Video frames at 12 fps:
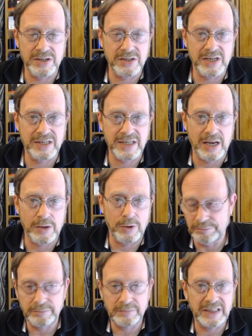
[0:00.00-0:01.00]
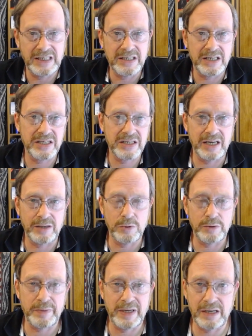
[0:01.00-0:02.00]
etc. The easiest thing
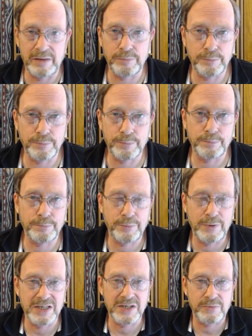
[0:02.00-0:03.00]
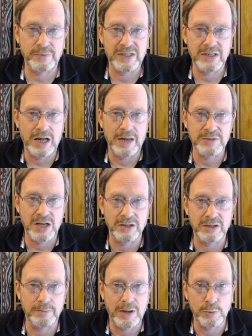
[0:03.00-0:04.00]
would be press three times on
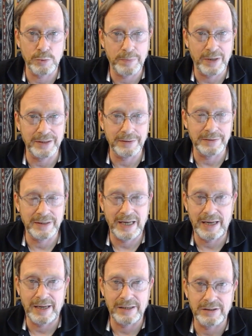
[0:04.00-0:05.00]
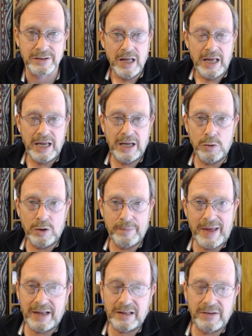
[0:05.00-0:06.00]
the mode button and it
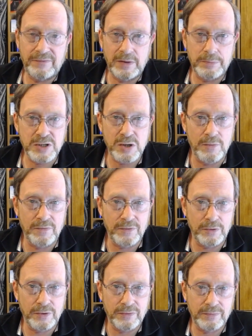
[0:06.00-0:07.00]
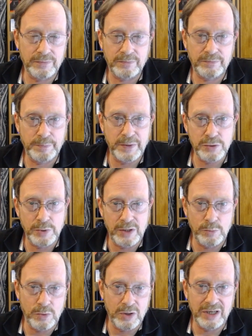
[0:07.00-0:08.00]
automatically flips over
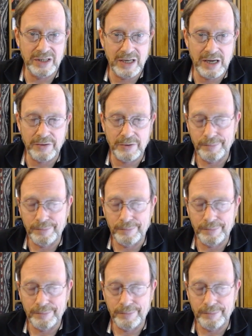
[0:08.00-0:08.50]
between one and the other.